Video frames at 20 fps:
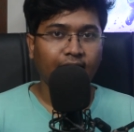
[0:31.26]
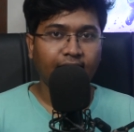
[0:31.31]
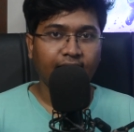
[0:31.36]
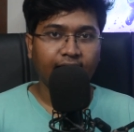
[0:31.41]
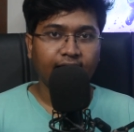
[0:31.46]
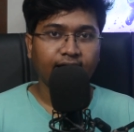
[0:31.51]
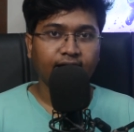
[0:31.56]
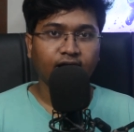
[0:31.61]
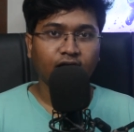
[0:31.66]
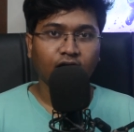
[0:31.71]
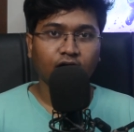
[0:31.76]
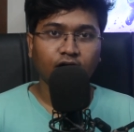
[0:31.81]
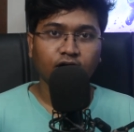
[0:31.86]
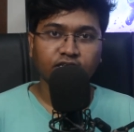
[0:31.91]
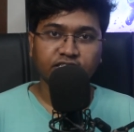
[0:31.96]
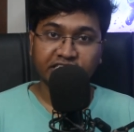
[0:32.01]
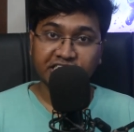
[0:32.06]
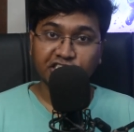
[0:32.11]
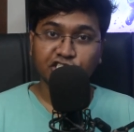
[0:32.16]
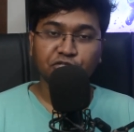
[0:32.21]
I had
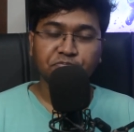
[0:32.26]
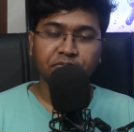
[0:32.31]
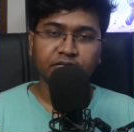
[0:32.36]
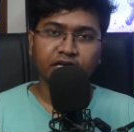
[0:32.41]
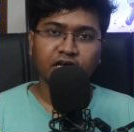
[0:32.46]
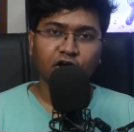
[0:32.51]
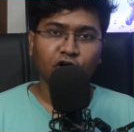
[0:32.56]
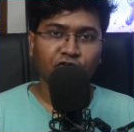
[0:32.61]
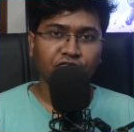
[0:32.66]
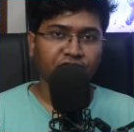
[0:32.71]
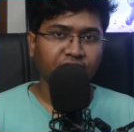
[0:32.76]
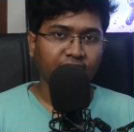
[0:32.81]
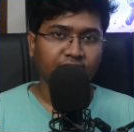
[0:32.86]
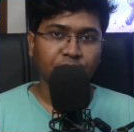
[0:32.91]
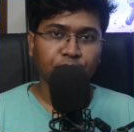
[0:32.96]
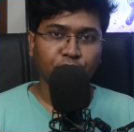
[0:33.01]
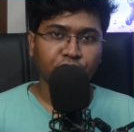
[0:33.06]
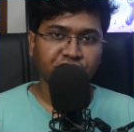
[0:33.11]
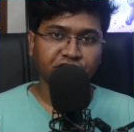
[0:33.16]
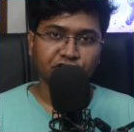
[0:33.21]
a CGPA of
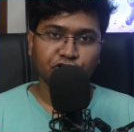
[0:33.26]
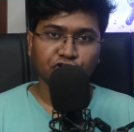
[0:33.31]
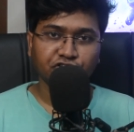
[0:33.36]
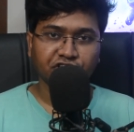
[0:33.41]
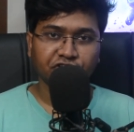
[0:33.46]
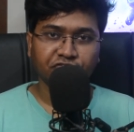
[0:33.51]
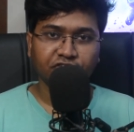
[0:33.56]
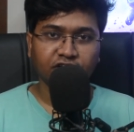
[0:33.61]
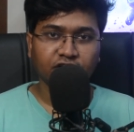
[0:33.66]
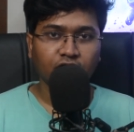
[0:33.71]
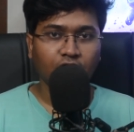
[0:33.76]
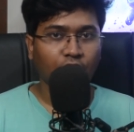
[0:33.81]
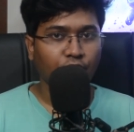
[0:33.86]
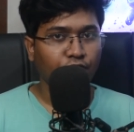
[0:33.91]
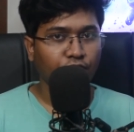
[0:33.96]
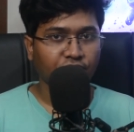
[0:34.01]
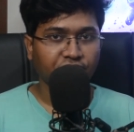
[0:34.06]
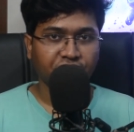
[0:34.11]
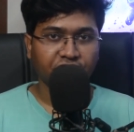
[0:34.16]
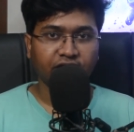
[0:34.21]
9.07
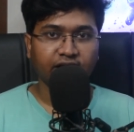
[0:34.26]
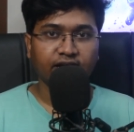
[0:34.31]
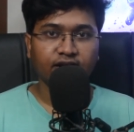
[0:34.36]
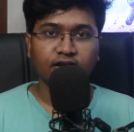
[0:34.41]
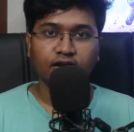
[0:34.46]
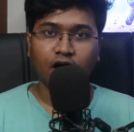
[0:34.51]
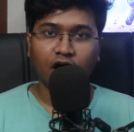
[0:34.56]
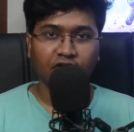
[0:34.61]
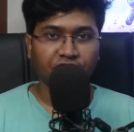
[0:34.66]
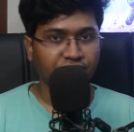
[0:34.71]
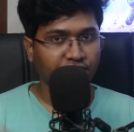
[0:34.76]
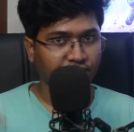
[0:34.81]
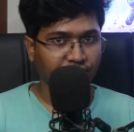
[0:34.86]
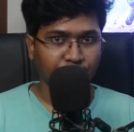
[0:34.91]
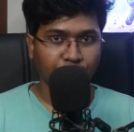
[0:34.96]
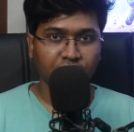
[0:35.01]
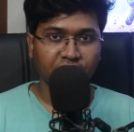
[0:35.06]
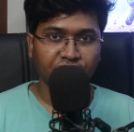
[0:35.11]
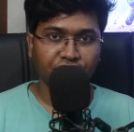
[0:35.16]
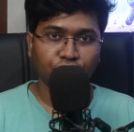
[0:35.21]
out of 10
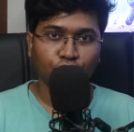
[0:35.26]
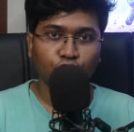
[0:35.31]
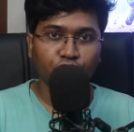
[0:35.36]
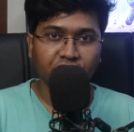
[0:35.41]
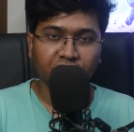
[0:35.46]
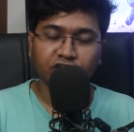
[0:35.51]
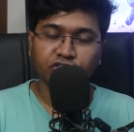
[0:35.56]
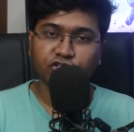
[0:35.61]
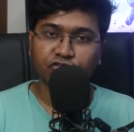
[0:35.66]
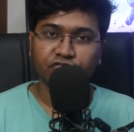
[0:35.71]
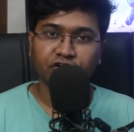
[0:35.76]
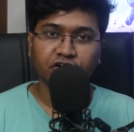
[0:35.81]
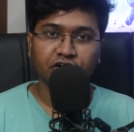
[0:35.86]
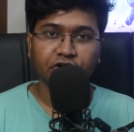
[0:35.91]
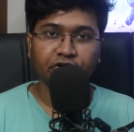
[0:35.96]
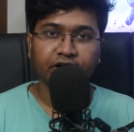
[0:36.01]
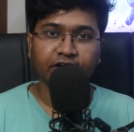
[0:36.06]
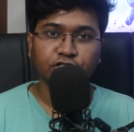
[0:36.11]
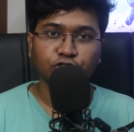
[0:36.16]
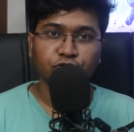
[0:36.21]
after my 4 years of
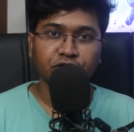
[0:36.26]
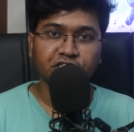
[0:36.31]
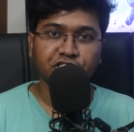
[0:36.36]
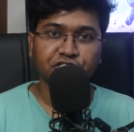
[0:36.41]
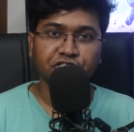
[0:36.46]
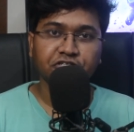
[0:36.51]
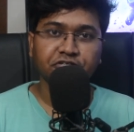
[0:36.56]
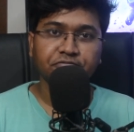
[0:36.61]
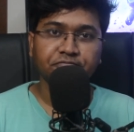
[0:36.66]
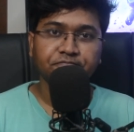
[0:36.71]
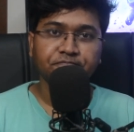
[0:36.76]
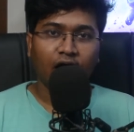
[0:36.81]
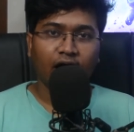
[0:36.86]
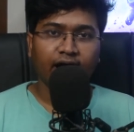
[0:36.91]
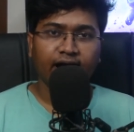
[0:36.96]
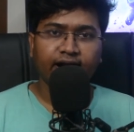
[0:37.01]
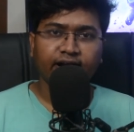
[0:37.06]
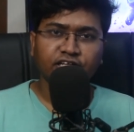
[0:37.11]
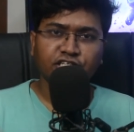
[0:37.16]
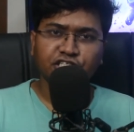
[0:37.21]
undergraduate.
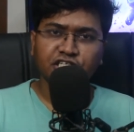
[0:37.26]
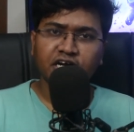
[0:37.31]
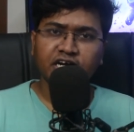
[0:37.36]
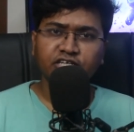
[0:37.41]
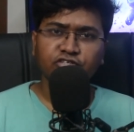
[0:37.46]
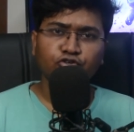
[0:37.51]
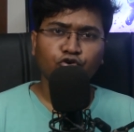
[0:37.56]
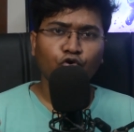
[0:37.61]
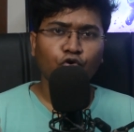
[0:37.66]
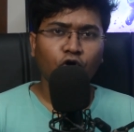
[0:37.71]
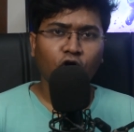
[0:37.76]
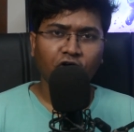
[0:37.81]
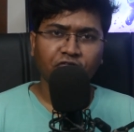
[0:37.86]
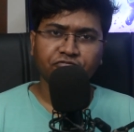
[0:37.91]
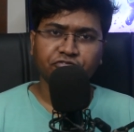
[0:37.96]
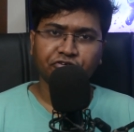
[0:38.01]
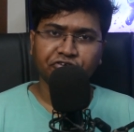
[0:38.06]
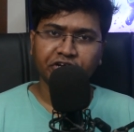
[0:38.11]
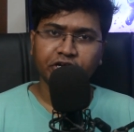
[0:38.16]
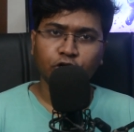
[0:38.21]
I had a GRE score
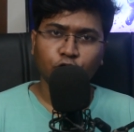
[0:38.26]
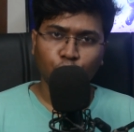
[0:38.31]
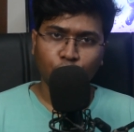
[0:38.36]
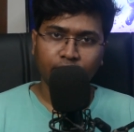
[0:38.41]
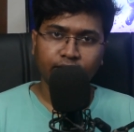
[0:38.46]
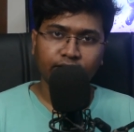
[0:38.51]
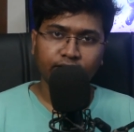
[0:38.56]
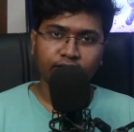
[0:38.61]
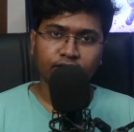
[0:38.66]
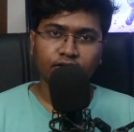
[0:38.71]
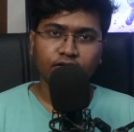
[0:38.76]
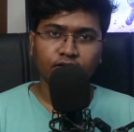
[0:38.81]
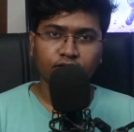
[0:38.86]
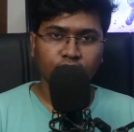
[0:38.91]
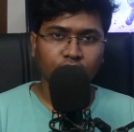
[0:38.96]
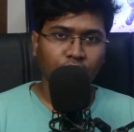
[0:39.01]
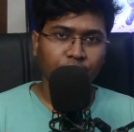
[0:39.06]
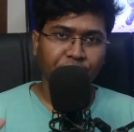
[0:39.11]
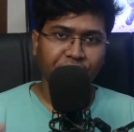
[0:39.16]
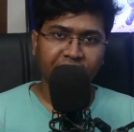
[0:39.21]
of 320.
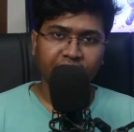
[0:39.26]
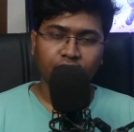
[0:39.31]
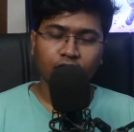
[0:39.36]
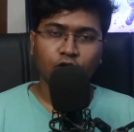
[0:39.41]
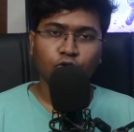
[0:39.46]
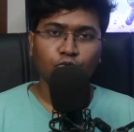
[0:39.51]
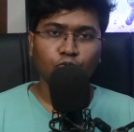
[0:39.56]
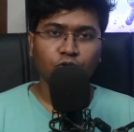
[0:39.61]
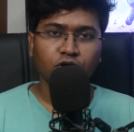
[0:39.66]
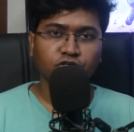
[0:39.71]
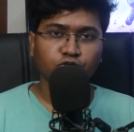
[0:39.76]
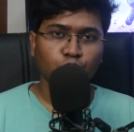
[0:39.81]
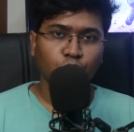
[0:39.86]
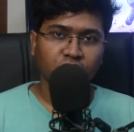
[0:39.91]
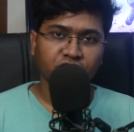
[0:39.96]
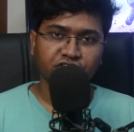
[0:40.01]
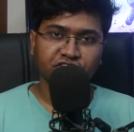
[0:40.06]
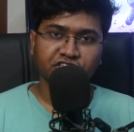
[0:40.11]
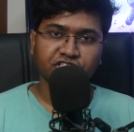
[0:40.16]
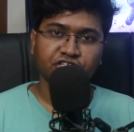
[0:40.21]
The breakdown was
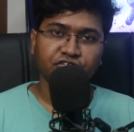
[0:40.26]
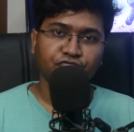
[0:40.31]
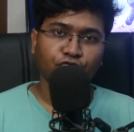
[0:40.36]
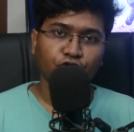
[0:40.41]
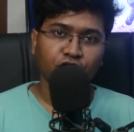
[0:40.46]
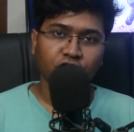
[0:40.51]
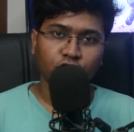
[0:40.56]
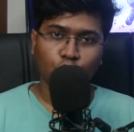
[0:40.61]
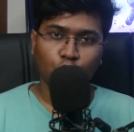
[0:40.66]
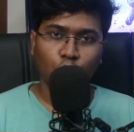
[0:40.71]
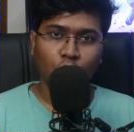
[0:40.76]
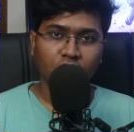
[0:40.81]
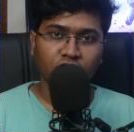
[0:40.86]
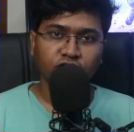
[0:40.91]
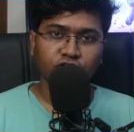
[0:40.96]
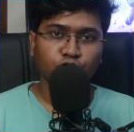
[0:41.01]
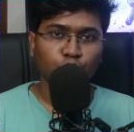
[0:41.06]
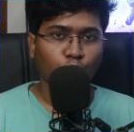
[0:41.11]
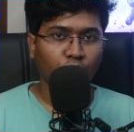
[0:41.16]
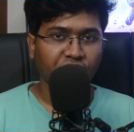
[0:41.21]
164 in
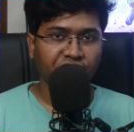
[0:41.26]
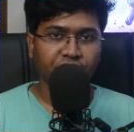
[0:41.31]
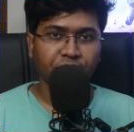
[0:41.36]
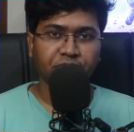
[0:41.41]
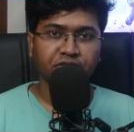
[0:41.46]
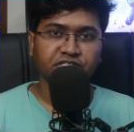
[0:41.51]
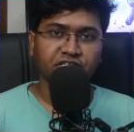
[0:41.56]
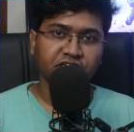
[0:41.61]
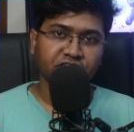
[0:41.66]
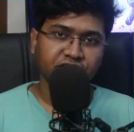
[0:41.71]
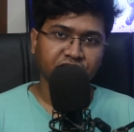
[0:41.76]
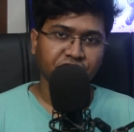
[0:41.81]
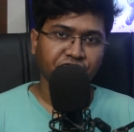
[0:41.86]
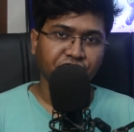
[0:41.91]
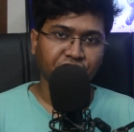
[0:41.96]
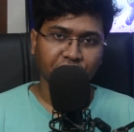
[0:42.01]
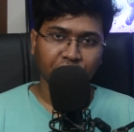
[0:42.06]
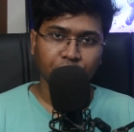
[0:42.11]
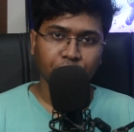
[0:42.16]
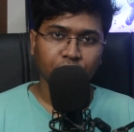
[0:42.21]
quants, 156
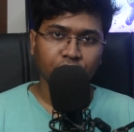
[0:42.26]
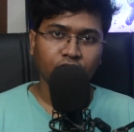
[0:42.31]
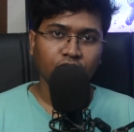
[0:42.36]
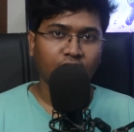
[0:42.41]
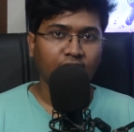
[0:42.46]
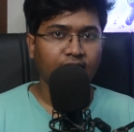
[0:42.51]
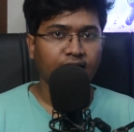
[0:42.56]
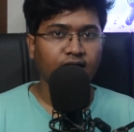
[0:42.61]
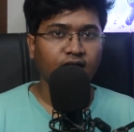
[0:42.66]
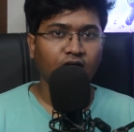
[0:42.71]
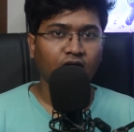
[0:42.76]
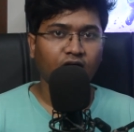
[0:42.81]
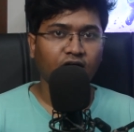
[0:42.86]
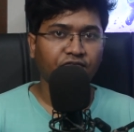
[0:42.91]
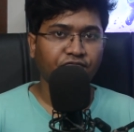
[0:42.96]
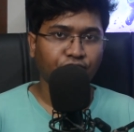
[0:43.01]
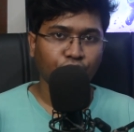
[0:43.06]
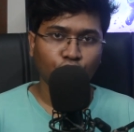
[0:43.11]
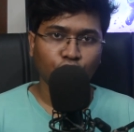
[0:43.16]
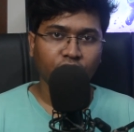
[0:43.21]
in verbal and
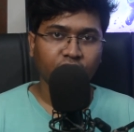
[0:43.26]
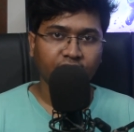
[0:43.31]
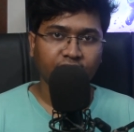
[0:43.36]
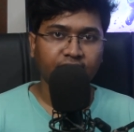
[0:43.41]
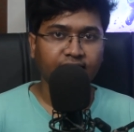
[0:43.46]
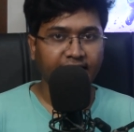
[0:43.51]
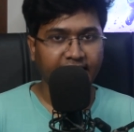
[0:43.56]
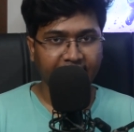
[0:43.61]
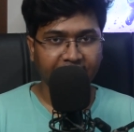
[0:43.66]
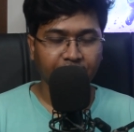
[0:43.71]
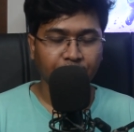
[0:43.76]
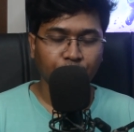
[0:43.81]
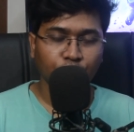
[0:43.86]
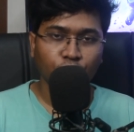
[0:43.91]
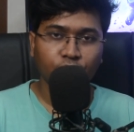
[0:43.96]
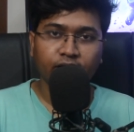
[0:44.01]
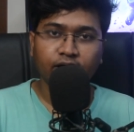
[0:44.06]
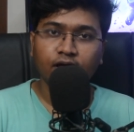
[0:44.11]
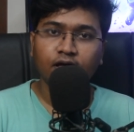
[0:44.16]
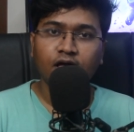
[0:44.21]
uh, 4 in
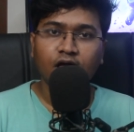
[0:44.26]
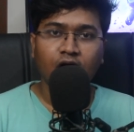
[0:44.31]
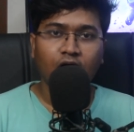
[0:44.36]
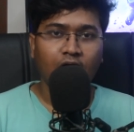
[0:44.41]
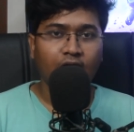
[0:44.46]
AWA.